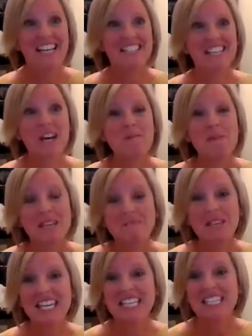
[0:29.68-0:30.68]
to come in,
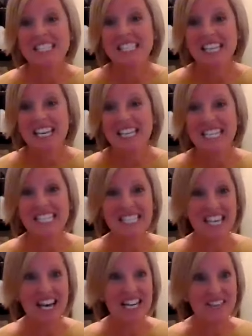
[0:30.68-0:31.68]
because this is
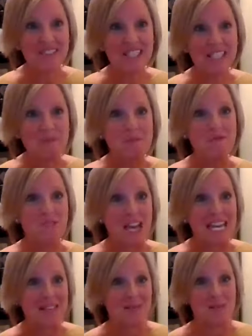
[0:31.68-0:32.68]
kind of a leap of
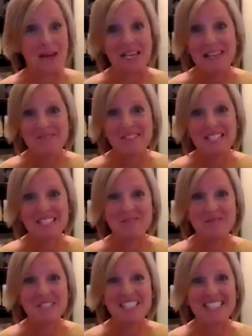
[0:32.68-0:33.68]
faith, right? When
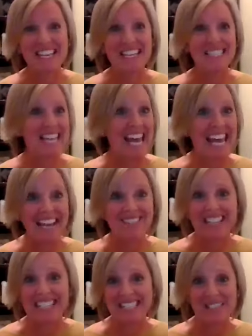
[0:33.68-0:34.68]
someone says, hey, I've
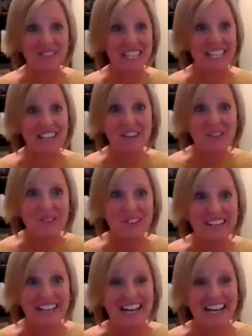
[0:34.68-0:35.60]
got something new,